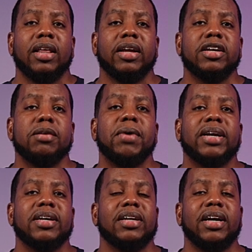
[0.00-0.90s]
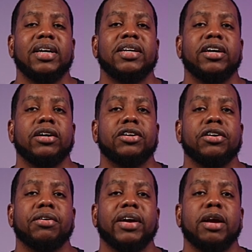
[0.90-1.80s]
This makes it easier to
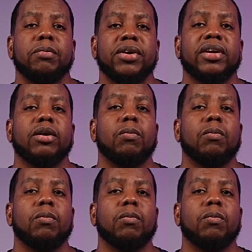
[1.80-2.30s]
create music